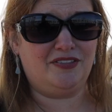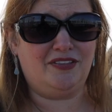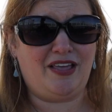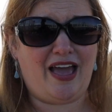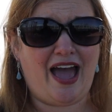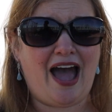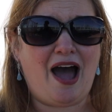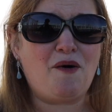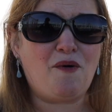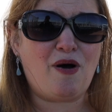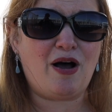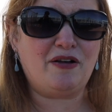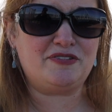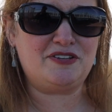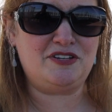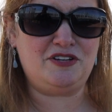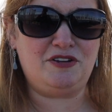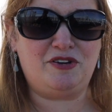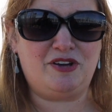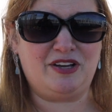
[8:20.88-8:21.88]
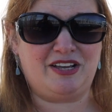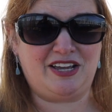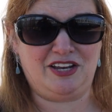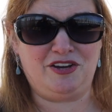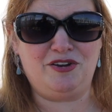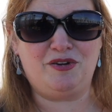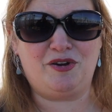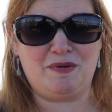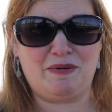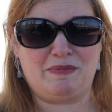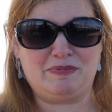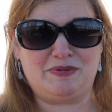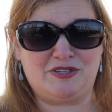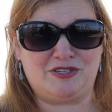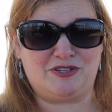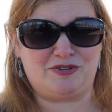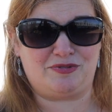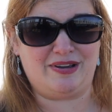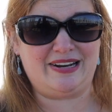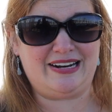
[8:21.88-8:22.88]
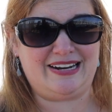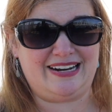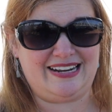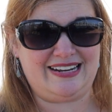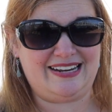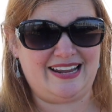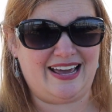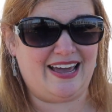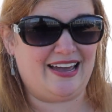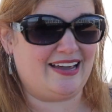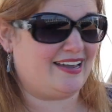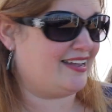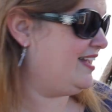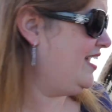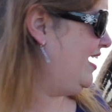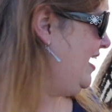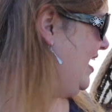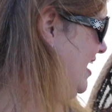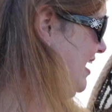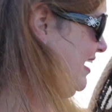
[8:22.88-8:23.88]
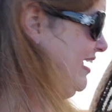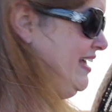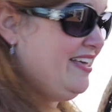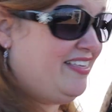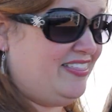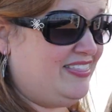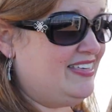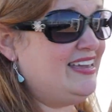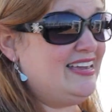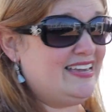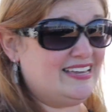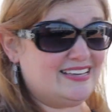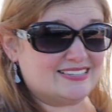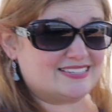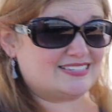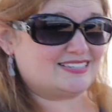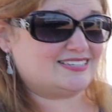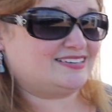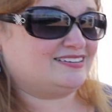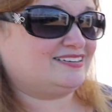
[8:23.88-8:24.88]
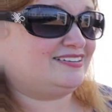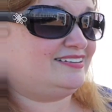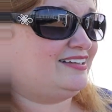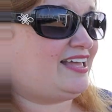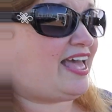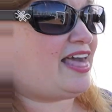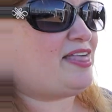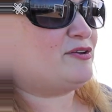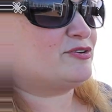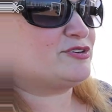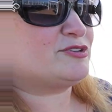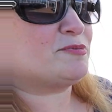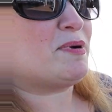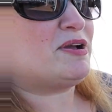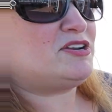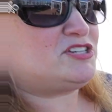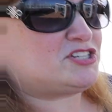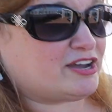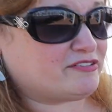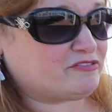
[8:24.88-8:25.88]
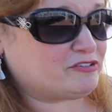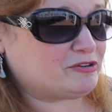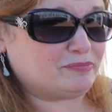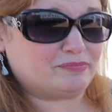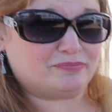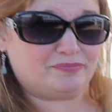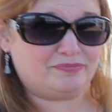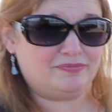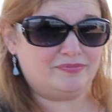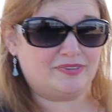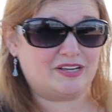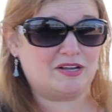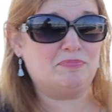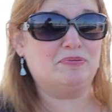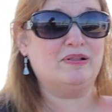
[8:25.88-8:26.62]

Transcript: how often can you come up to Serenity Deck and get these? And there's a bunch of them. Never.